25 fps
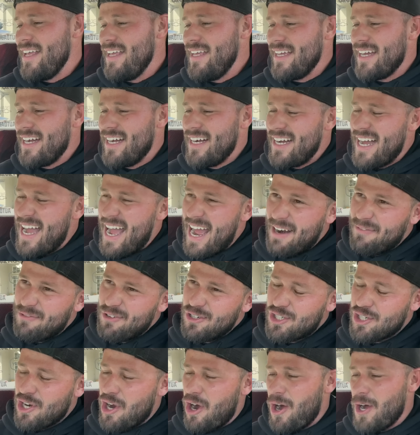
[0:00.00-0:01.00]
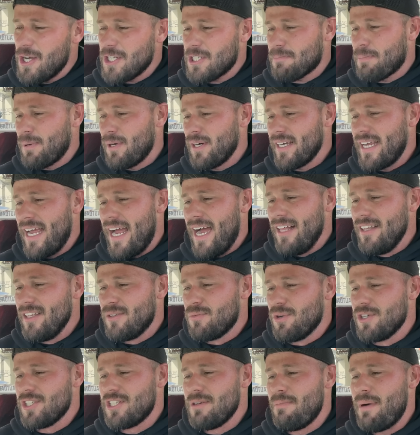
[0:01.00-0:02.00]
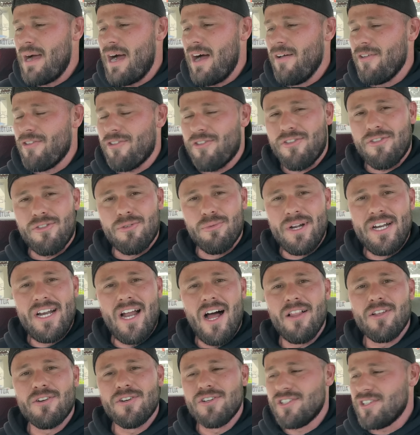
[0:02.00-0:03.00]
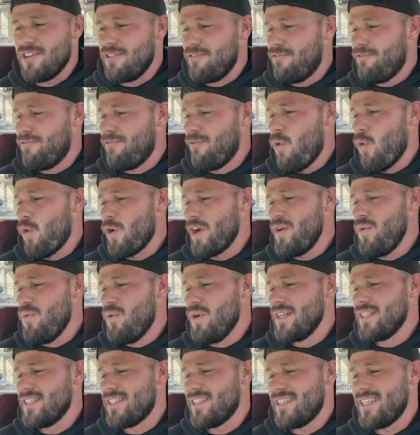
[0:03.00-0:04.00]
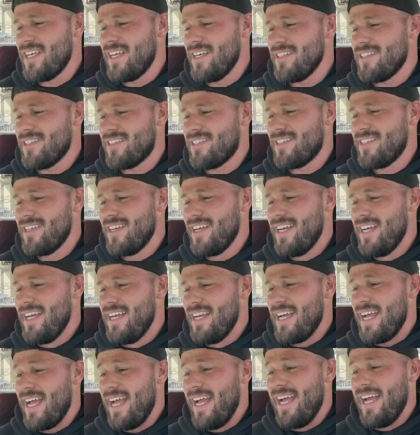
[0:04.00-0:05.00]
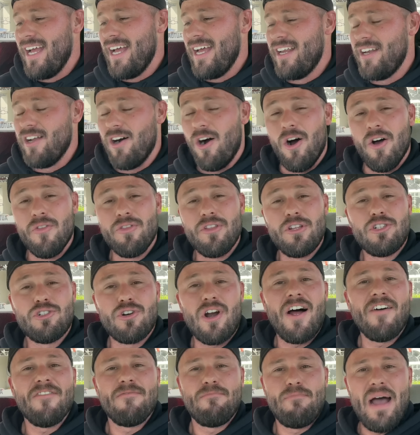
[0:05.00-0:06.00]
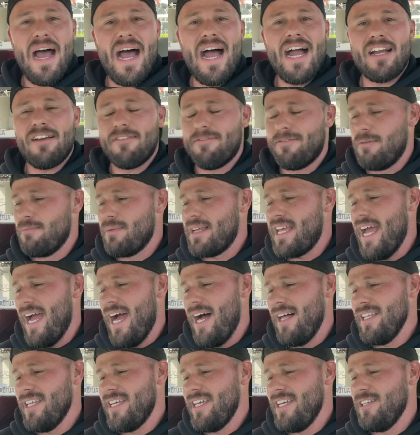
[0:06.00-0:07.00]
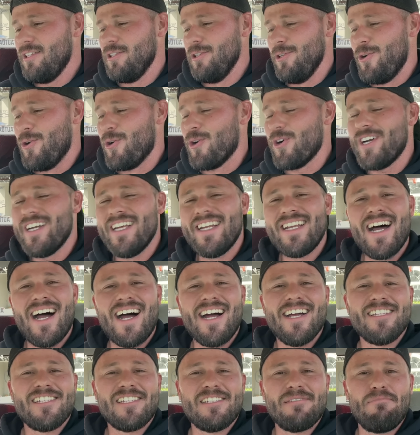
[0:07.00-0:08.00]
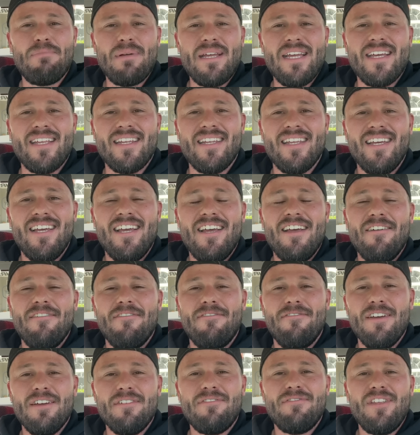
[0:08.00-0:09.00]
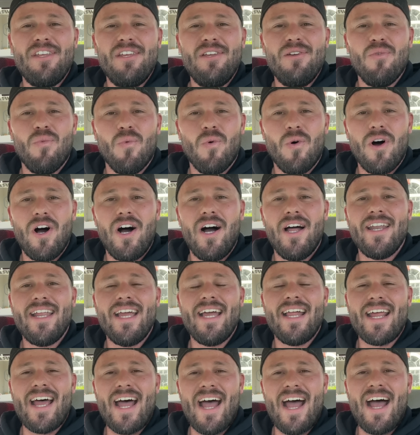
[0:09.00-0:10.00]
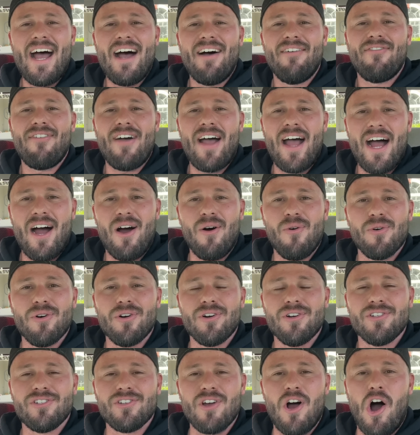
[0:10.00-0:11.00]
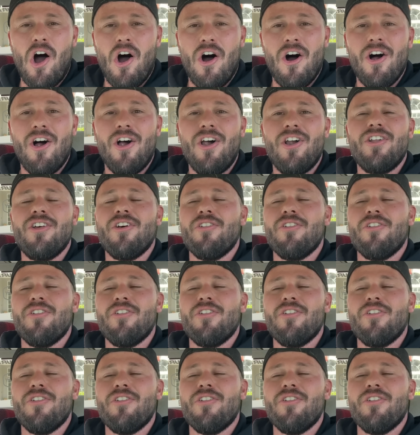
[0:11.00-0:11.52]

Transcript: Average cost per gallon was about $3.41. And on the drive back from Cali, Lauren and I spent 51.5 hours on